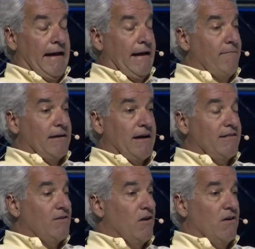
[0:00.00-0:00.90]

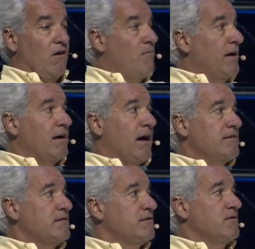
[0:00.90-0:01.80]
I thought, oh my
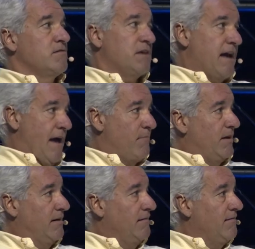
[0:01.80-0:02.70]
gosh, this couldn't be
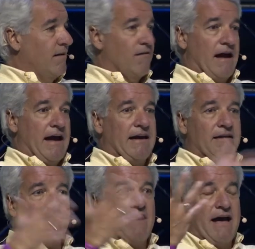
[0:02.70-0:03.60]
happening.
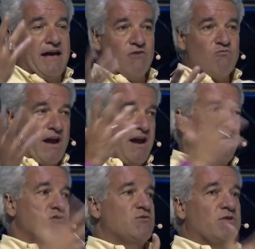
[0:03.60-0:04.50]
I had
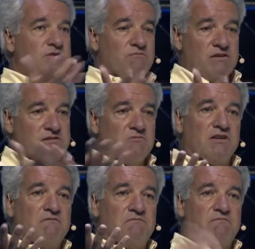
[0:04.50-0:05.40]
arranged, which wasn't
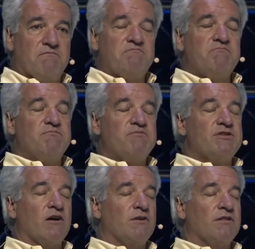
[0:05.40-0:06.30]
really
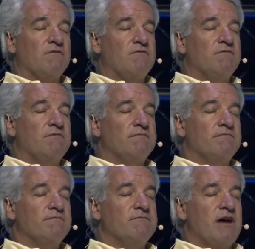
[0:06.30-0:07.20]
shown in the
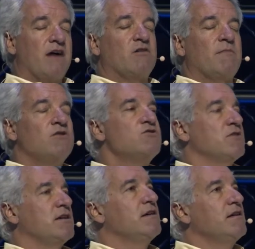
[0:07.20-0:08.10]

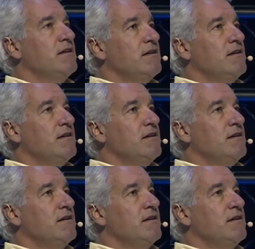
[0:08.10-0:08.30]
documentary,